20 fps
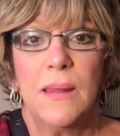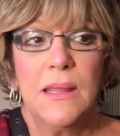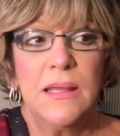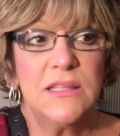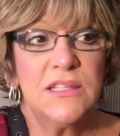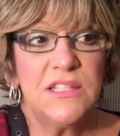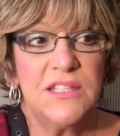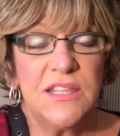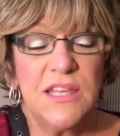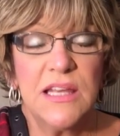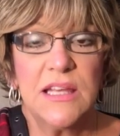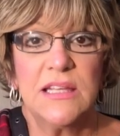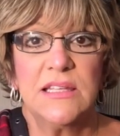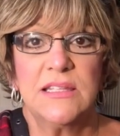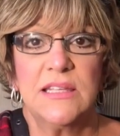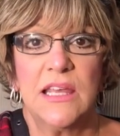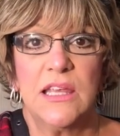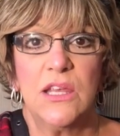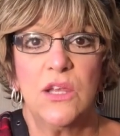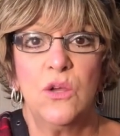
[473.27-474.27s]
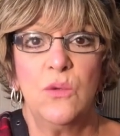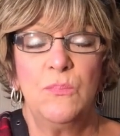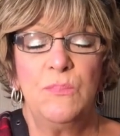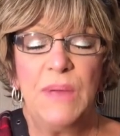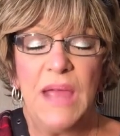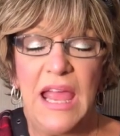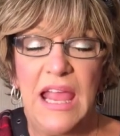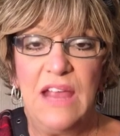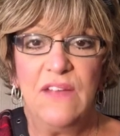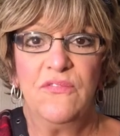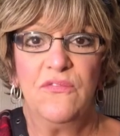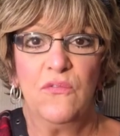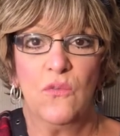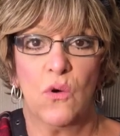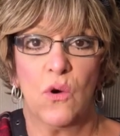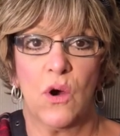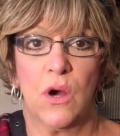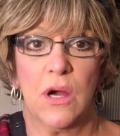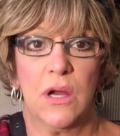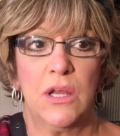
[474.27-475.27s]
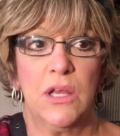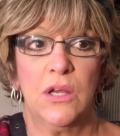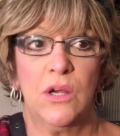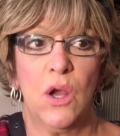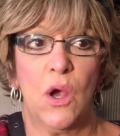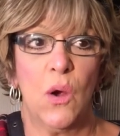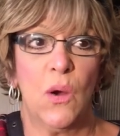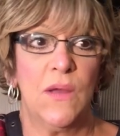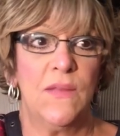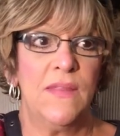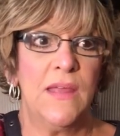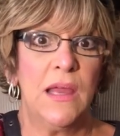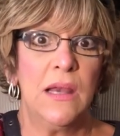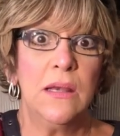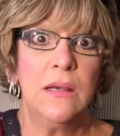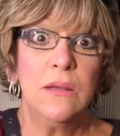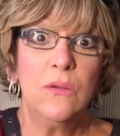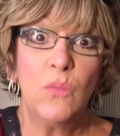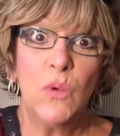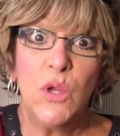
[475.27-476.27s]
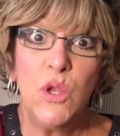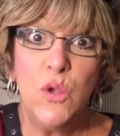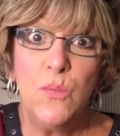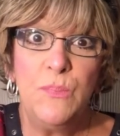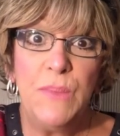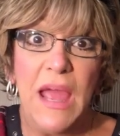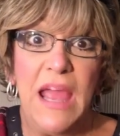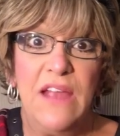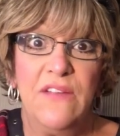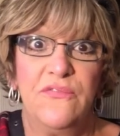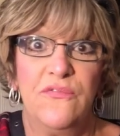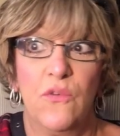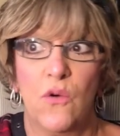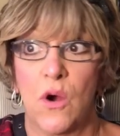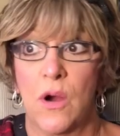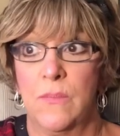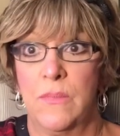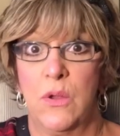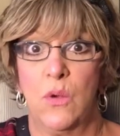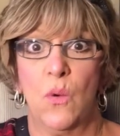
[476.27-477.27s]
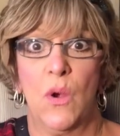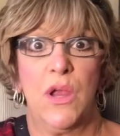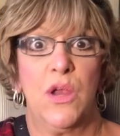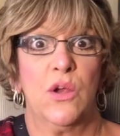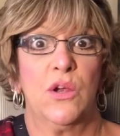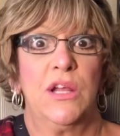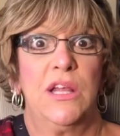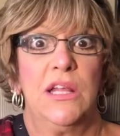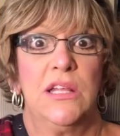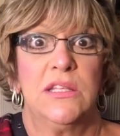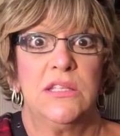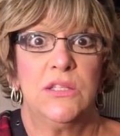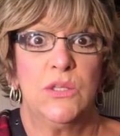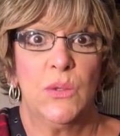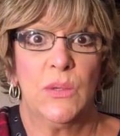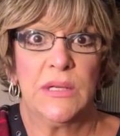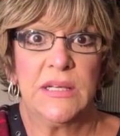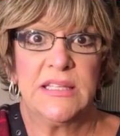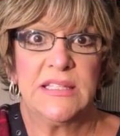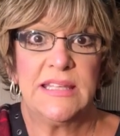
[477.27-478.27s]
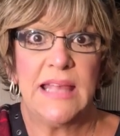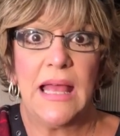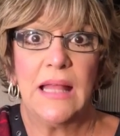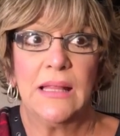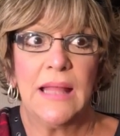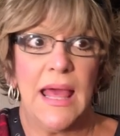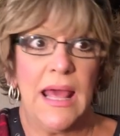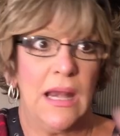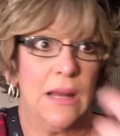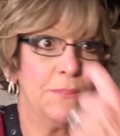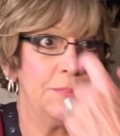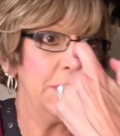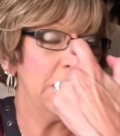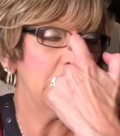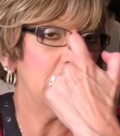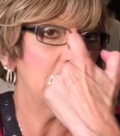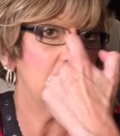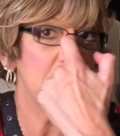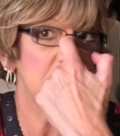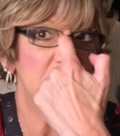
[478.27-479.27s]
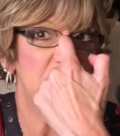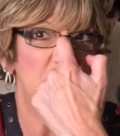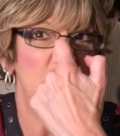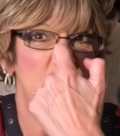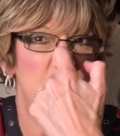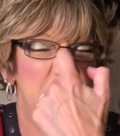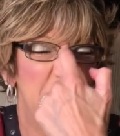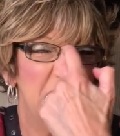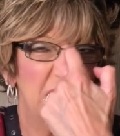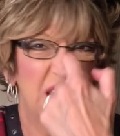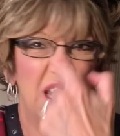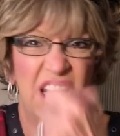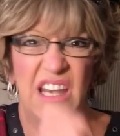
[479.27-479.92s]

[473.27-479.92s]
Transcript: it's things that you pay for, you know, and then when you pay for them, you want your kids to excel at them because, excuse me, I got